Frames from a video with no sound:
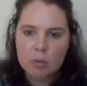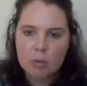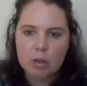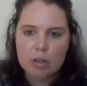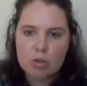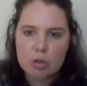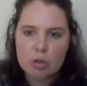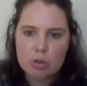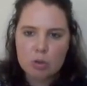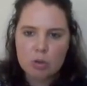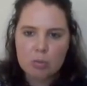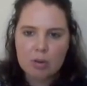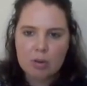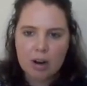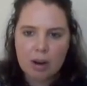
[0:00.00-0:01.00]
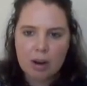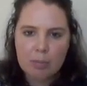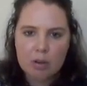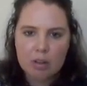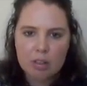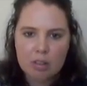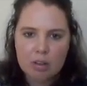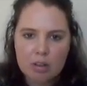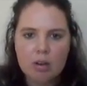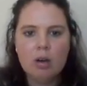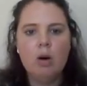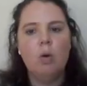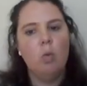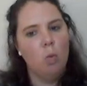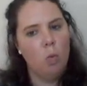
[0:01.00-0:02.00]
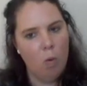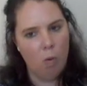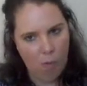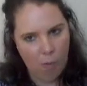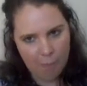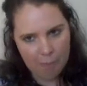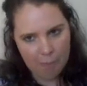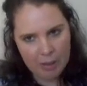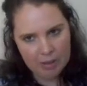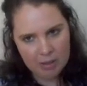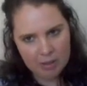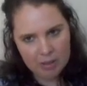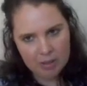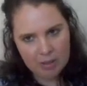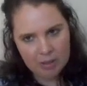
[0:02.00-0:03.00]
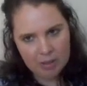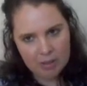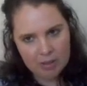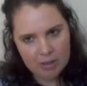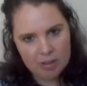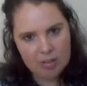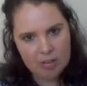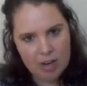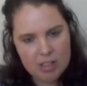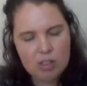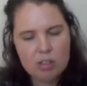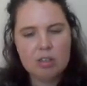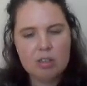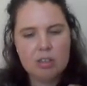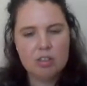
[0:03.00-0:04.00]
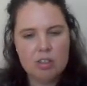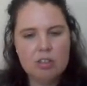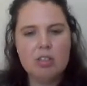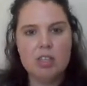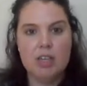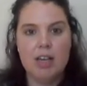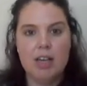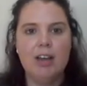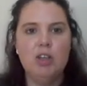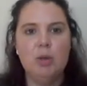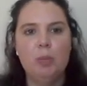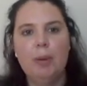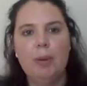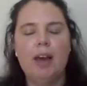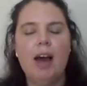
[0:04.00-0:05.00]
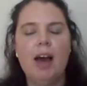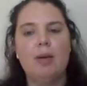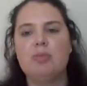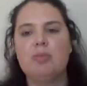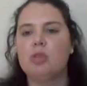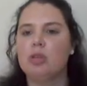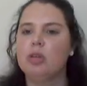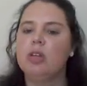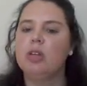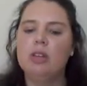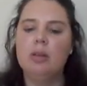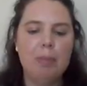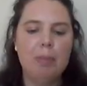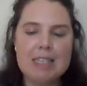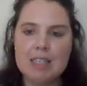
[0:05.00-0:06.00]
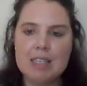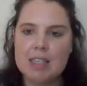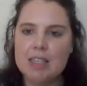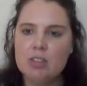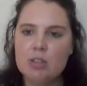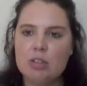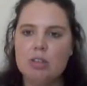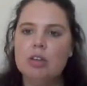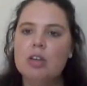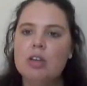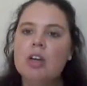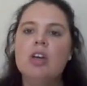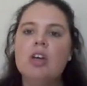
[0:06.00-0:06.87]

What does storm rhyme with? Warm. Right, so do you see how you pick up? So the best thing to do,